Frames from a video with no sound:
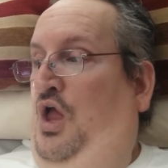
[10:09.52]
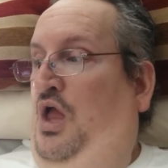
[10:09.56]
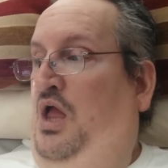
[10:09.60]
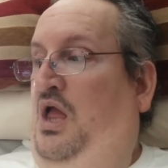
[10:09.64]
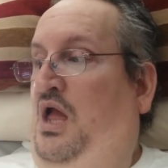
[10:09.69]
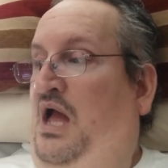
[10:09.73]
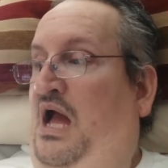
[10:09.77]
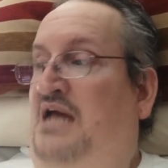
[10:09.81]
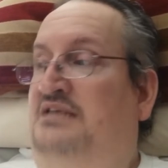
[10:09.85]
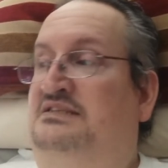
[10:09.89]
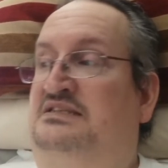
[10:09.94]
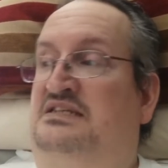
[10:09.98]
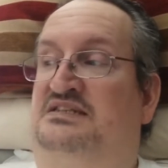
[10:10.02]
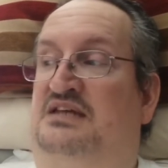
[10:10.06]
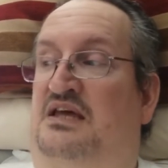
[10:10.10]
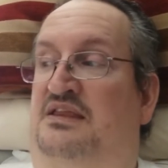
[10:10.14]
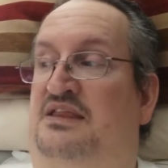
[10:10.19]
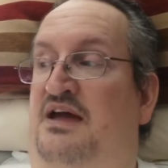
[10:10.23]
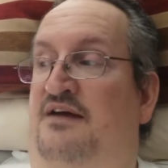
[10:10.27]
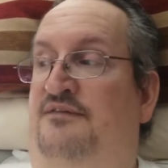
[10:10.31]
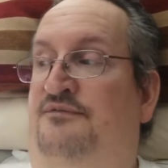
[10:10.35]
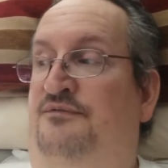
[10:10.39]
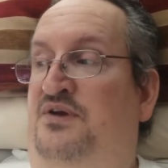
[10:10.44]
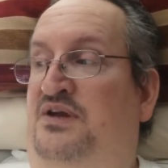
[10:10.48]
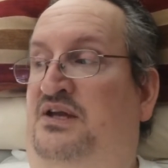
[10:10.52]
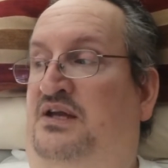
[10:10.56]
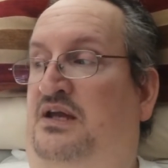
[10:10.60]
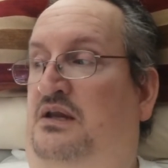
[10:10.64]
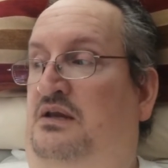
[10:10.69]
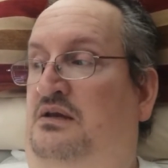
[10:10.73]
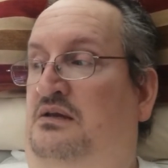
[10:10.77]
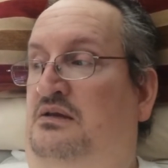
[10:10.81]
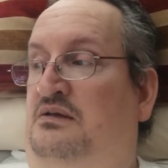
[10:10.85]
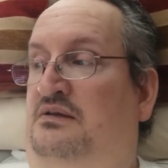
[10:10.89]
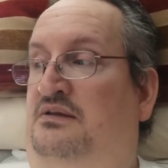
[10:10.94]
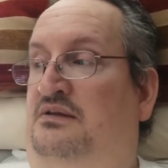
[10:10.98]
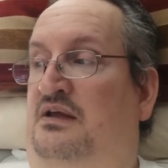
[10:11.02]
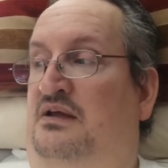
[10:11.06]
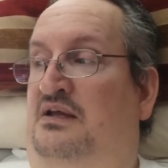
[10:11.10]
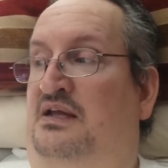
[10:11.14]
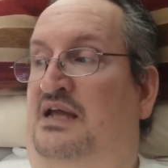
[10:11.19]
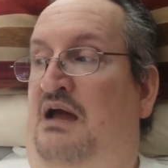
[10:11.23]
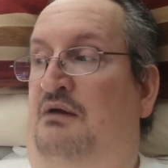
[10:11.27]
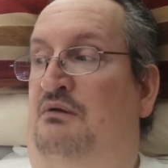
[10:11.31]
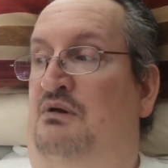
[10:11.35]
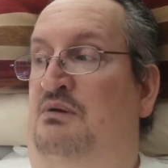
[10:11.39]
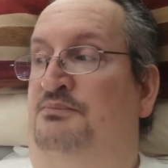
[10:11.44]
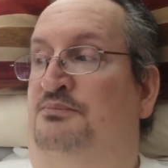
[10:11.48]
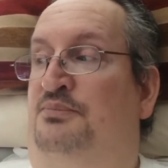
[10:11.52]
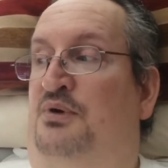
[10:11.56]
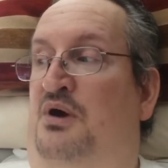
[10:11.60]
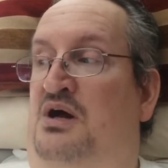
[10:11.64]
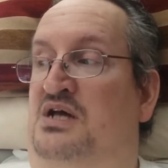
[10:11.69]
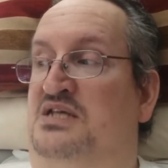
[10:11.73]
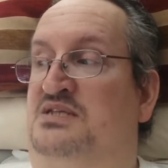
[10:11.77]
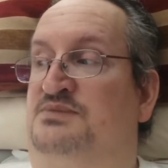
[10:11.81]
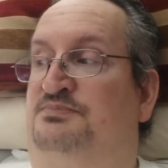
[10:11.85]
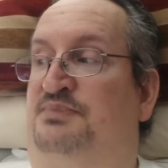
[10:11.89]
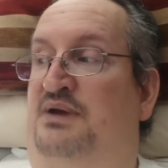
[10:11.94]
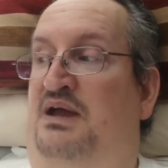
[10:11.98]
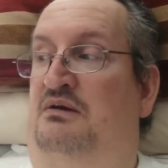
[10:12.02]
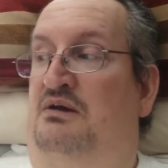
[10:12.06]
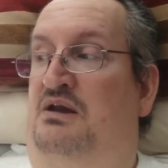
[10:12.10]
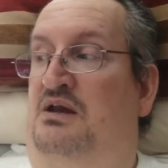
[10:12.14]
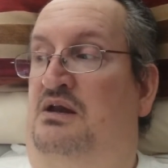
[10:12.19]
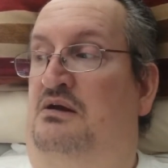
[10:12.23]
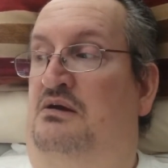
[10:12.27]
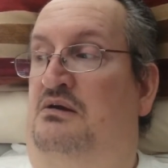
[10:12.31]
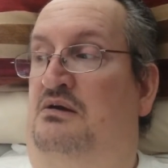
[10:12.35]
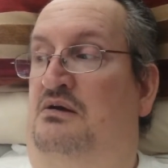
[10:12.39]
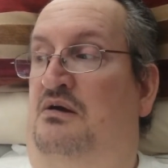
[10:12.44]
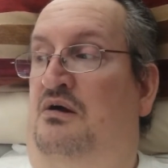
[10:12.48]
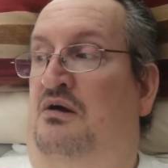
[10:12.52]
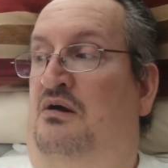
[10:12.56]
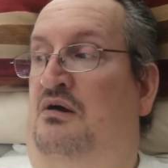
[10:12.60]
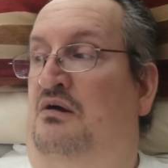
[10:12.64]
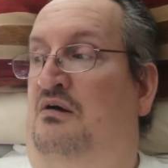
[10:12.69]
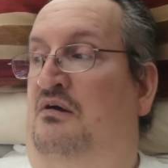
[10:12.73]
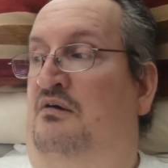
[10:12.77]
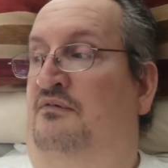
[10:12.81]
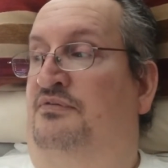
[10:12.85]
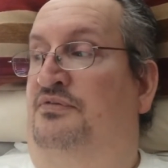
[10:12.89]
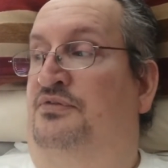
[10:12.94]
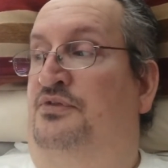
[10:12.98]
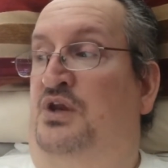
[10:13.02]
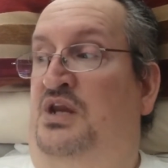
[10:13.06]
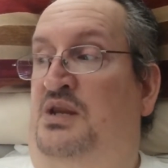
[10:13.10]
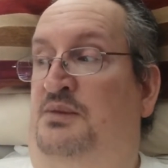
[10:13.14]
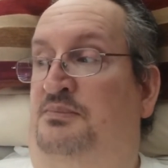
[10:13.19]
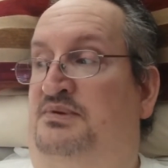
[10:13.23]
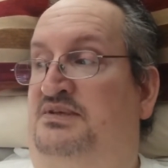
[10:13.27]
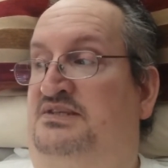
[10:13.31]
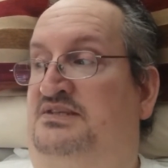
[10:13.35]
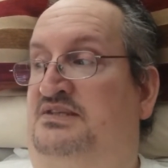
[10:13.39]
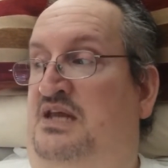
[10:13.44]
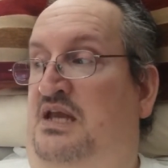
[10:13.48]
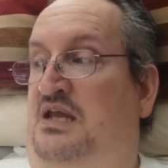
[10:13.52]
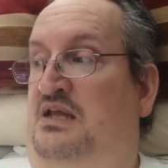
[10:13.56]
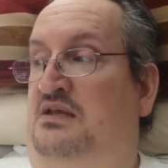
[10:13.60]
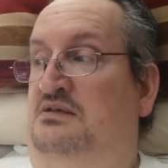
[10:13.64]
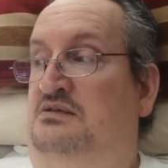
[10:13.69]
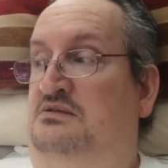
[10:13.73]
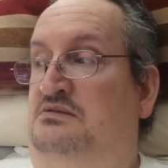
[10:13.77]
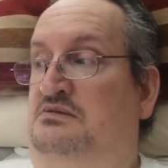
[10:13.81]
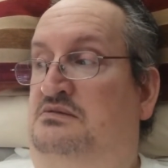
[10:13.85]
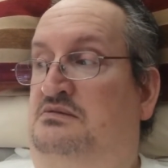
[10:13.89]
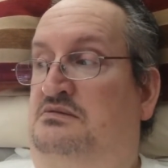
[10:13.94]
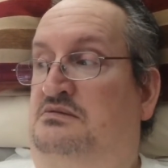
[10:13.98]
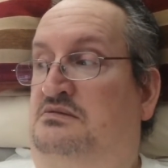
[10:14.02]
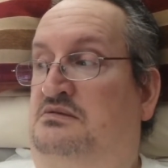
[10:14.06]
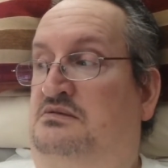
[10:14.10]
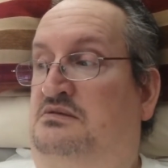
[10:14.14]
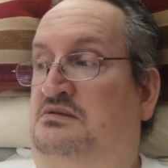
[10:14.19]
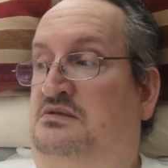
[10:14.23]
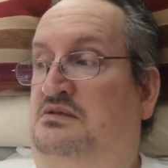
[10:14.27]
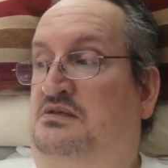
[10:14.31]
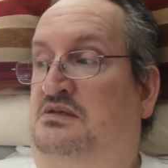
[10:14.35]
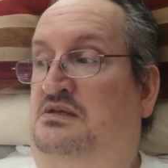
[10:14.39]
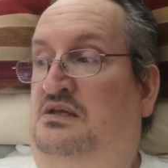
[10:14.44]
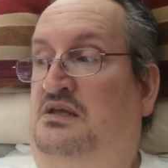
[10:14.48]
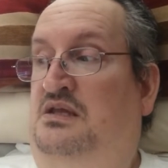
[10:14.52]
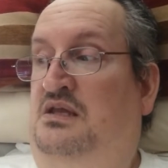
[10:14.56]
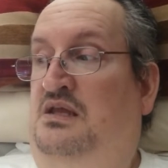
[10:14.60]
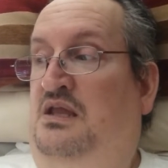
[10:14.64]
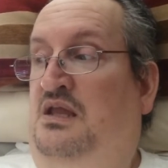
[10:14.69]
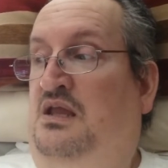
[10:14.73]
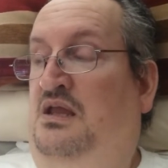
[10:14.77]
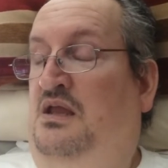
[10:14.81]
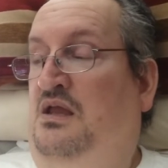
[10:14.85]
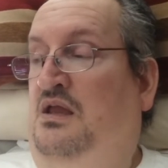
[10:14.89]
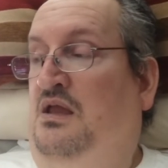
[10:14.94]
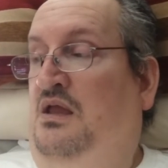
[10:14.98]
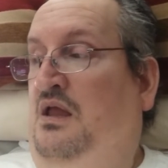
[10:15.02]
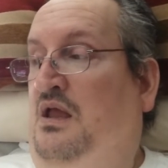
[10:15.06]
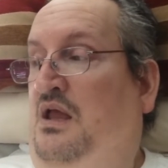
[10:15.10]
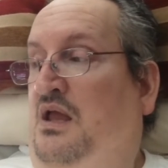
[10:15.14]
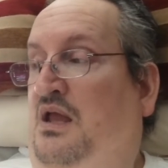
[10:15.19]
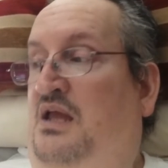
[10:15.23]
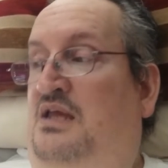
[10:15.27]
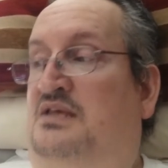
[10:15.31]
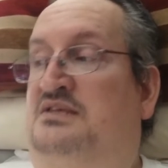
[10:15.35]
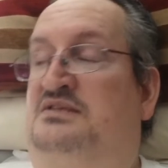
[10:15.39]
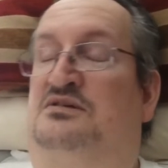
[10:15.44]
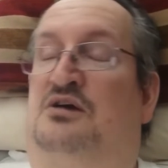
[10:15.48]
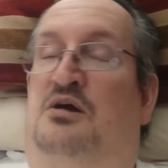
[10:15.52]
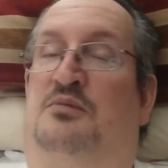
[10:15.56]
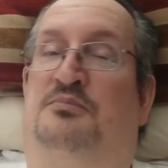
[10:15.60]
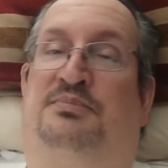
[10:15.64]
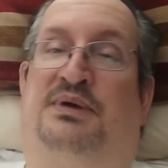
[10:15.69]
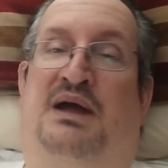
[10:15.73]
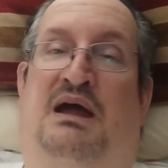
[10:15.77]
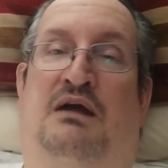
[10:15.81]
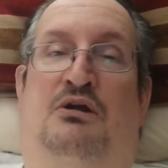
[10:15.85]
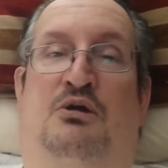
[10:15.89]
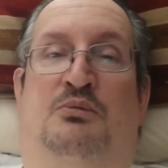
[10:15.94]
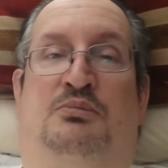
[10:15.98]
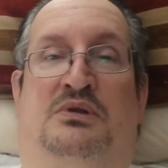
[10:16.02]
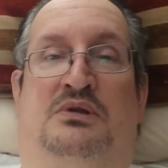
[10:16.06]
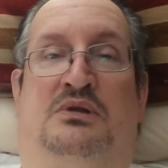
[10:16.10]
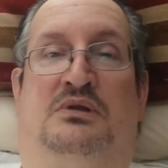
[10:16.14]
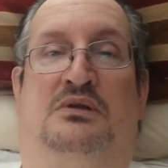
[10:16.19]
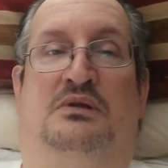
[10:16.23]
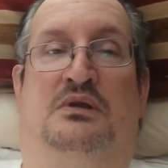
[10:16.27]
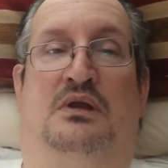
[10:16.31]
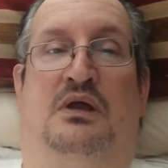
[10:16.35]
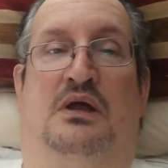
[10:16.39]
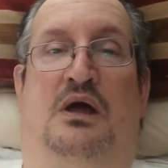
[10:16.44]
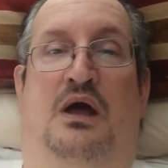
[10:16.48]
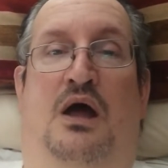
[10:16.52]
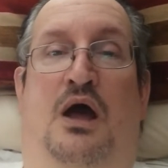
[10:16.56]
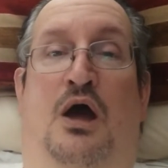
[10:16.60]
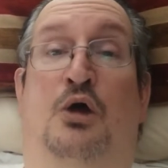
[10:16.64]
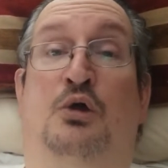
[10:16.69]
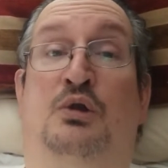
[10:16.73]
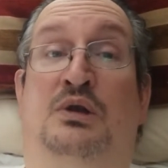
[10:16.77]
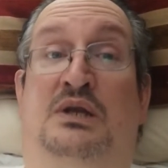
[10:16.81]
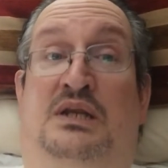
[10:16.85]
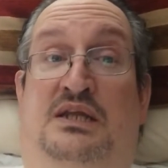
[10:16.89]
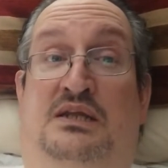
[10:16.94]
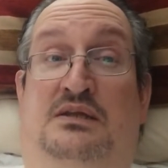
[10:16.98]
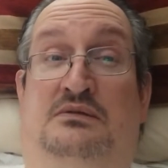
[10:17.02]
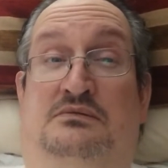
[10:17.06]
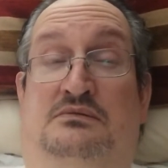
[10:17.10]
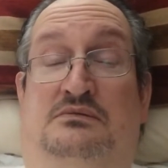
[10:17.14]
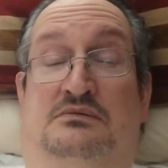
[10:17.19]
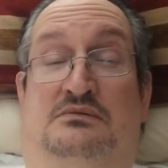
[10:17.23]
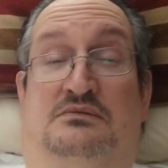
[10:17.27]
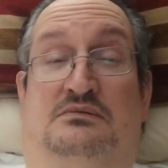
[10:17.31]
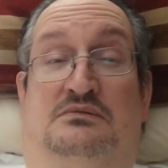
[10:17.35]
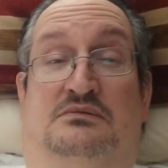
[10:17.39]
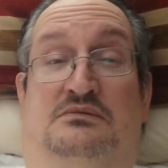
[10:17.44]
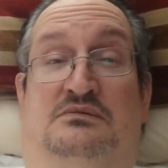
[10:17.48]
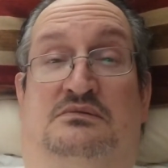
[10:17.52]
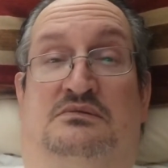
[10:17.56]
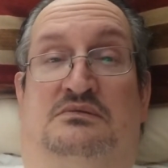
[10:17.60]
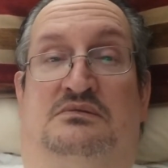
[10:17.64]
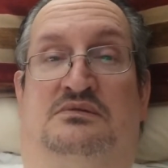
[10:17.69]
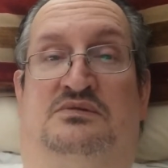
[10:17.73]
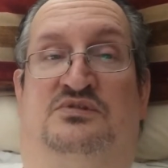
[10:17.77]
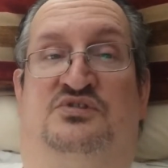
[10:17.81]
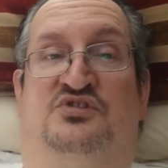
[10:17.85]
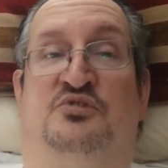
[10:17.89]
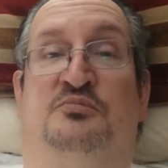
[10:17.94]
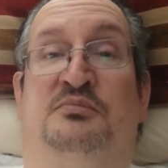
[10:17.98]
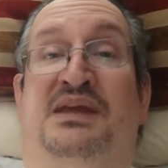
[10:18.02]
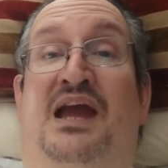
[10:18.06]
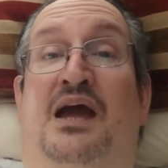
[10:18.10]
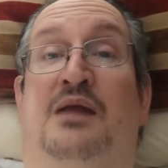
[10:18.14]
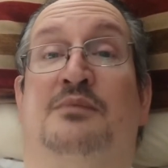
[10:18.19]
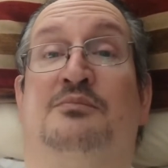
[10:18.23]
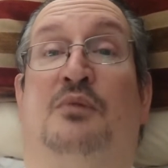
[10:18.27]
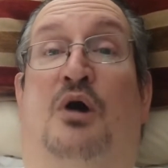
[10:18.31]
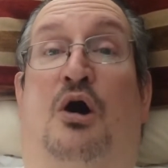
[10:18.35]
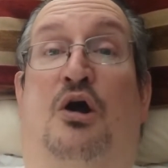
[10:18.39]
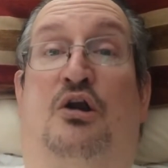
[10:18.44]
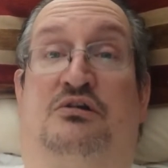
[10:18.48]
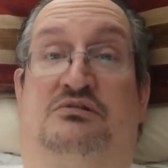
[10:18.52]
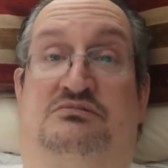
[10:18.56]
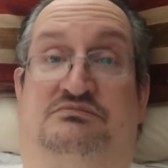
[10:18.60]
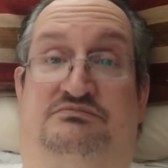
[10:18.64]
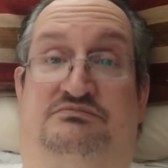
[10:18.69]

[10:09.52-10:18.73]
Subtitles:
As a South African, the current pass barrier of 30% is comparable only to Myanmar,